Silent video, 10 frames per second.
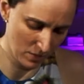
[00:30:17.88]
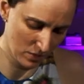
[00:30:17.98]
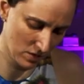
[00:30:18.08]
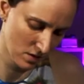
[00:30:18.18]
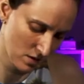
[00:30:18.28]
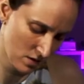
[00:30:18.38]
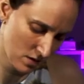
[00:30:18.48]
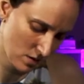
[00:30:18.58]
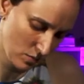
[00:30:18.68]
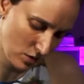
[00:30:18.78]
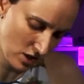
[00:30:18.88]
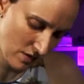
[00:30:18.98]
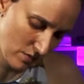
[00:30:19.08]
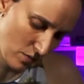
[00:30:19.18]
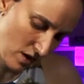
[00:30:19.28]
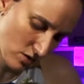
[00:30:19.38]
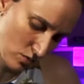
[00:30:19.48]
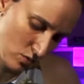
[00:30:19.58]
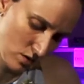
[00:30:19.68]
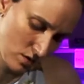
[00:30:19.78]
with whichever way it's
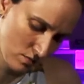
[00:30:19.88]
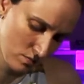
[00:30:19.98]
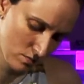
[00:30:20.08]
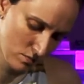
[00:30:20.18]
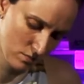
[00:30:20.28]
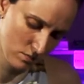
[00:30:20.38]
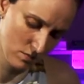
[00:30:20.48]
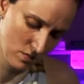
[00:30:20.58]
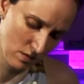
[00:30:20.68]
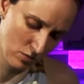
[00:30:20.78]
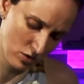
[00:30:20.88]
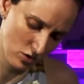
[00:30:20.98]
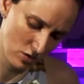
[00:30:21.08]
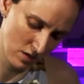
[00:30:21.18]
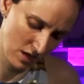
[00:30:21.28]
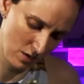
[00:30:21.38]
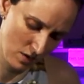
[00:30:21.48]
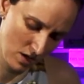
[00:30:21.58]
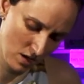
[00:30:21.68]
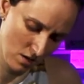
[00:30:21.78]
going. I'm going to do it that
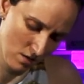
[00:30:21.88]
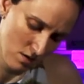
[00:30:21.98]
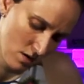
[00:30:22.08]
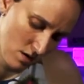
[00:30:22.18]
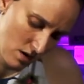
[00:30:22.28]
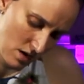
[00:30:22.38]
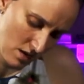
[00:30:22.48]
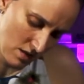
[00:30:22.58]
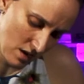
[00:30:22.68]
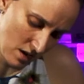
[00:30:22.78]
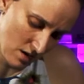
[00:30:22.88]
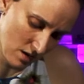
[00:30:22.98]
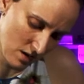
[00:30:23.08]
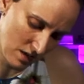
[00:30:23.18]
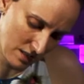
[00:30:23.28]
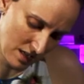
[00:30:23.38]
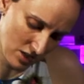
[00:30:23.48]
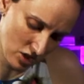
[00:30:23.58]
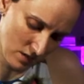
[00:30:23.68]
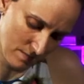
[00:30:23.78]
way, and then
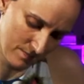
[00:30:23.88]
attach it.